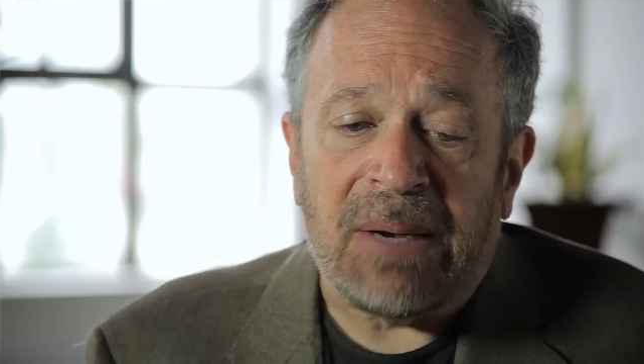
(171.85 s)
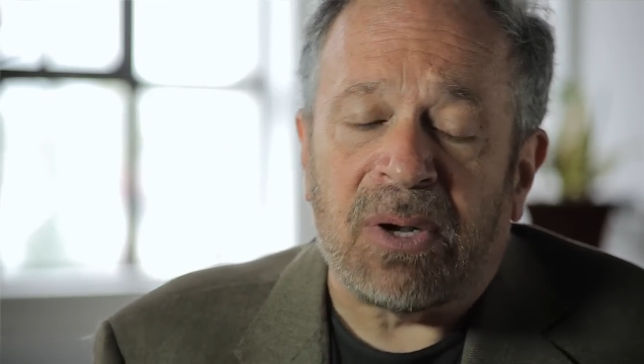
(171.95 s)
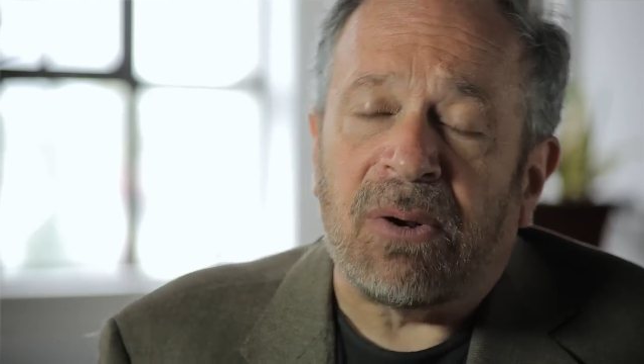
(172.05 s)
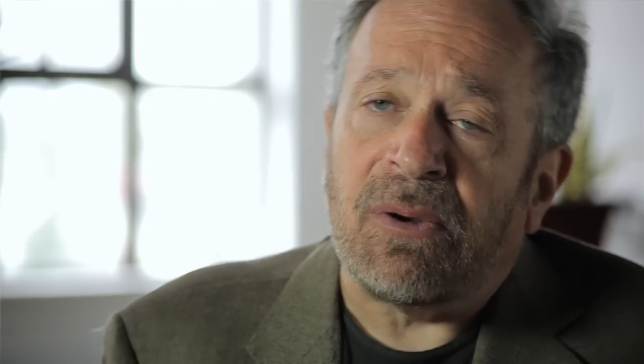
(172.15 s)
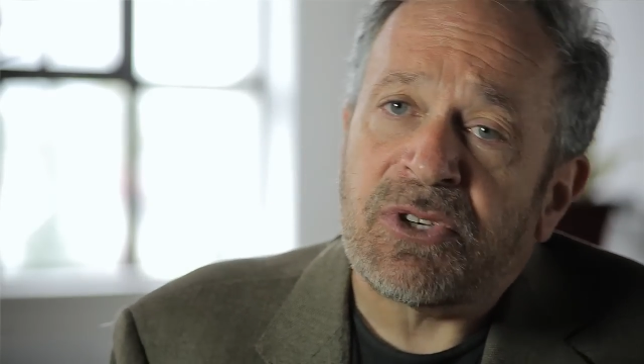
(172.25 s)

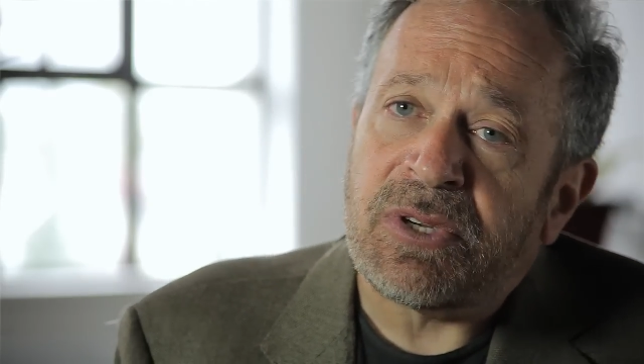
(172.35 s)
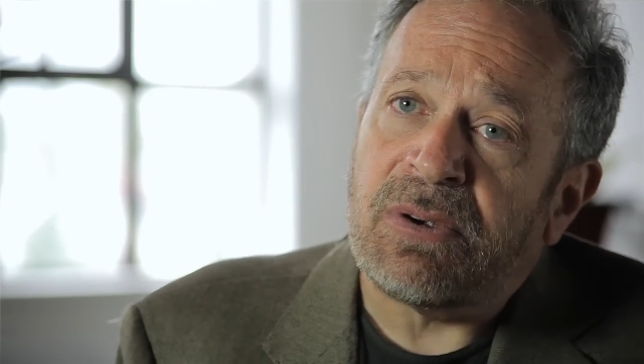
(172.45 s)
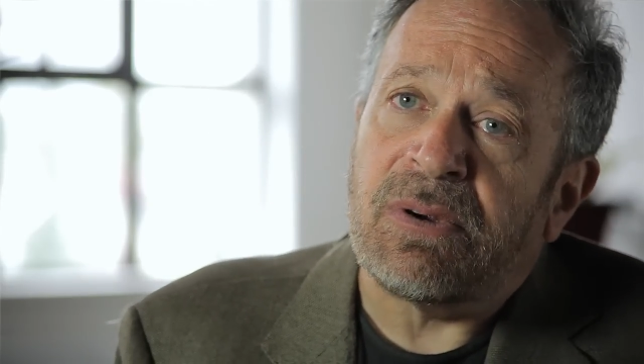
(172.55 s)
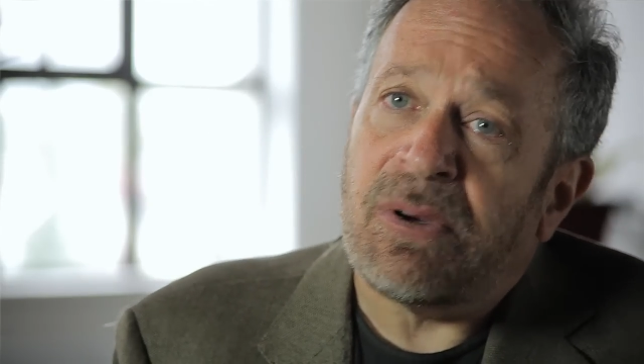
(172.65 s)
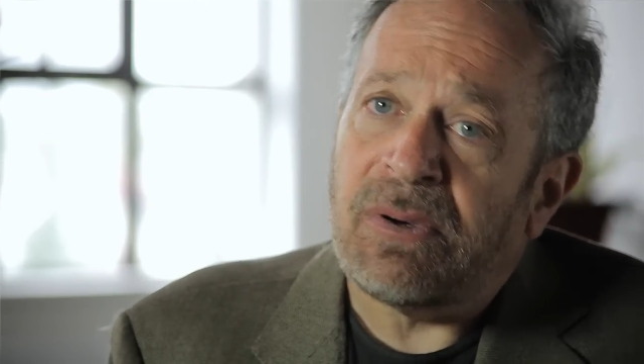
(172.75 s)
but
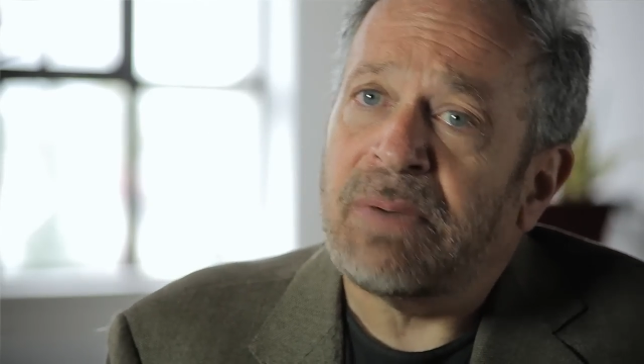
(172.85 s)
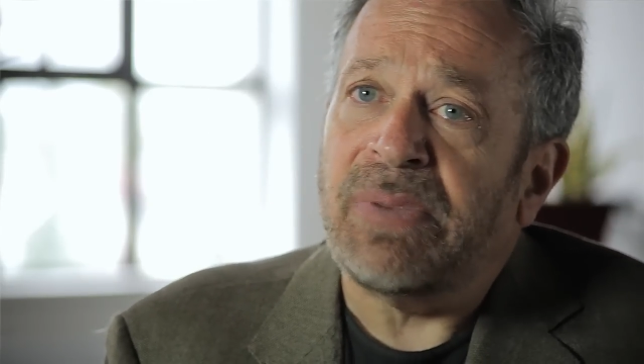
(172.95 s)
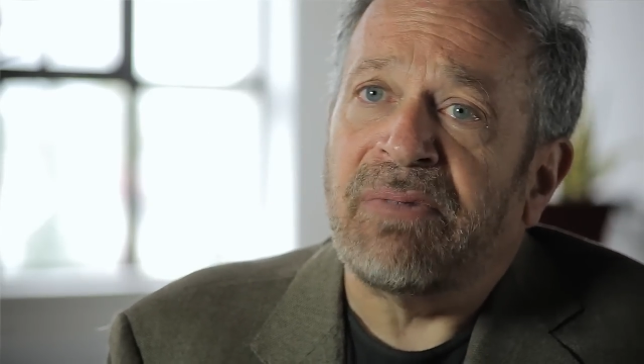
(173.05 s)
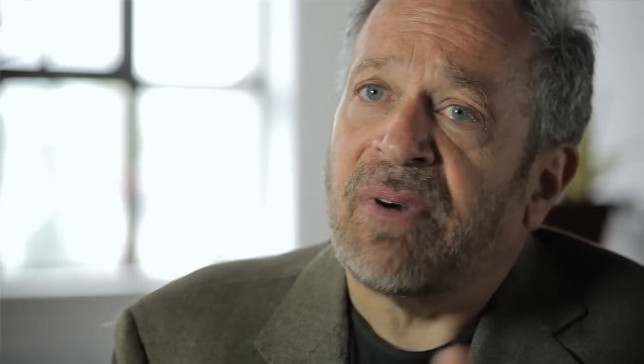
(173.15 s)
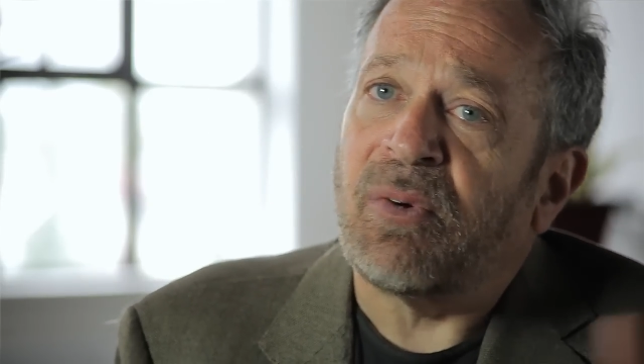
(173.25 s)
also could
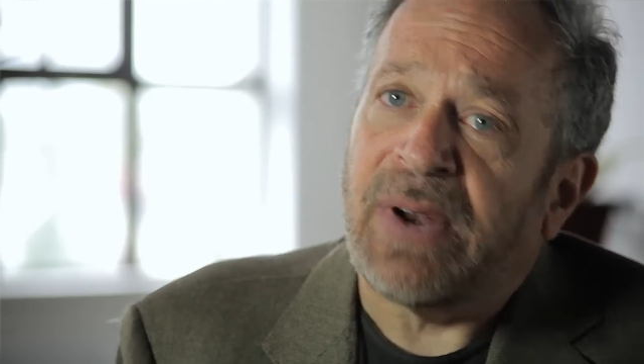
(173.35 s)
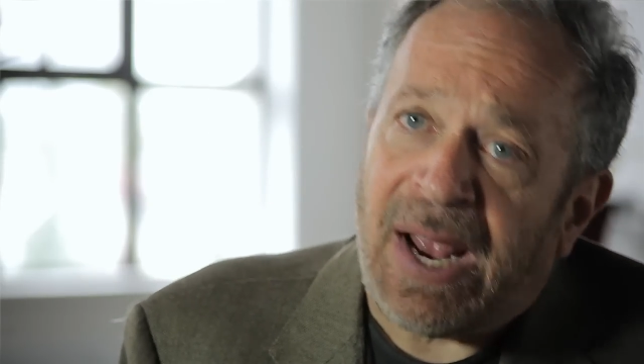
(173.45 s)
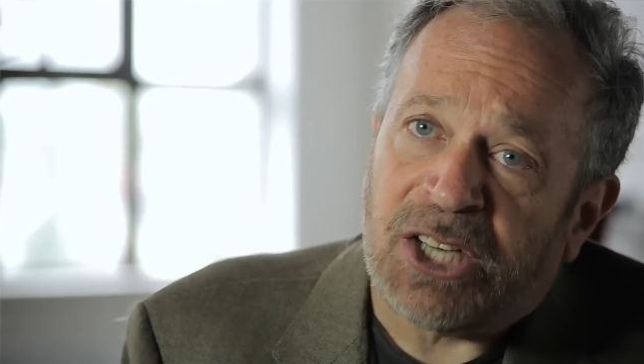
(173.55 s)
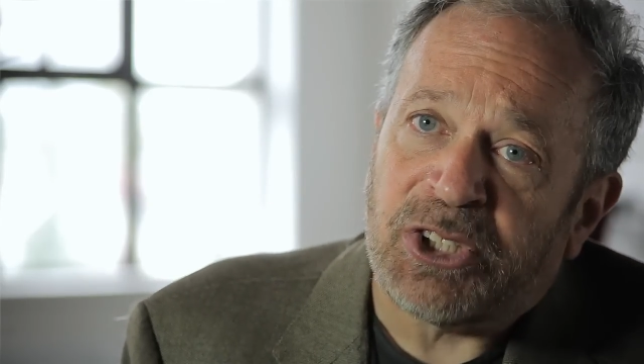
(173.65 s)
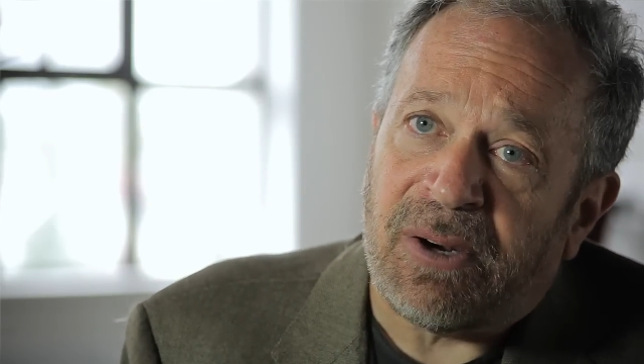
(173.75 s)
be very
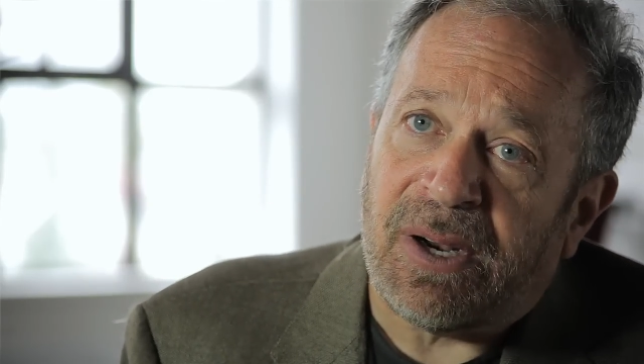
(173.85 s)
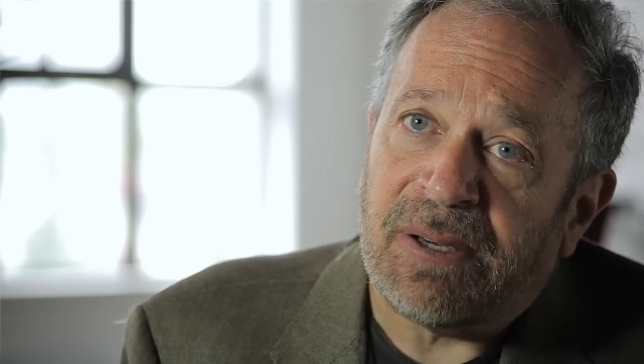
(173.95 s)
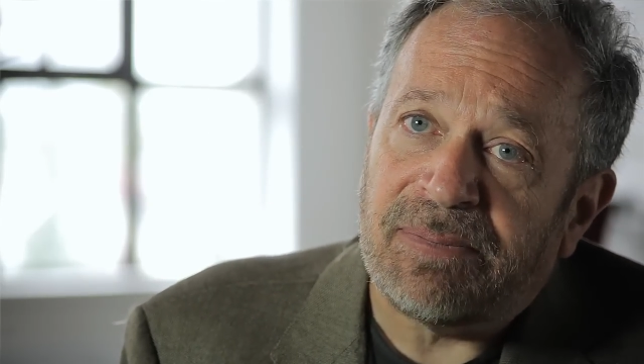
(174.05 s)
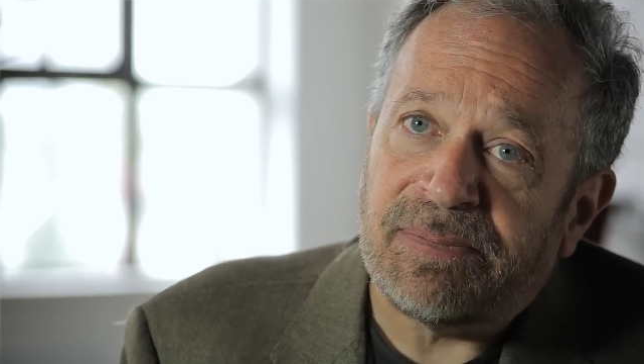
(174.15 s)
reactionary.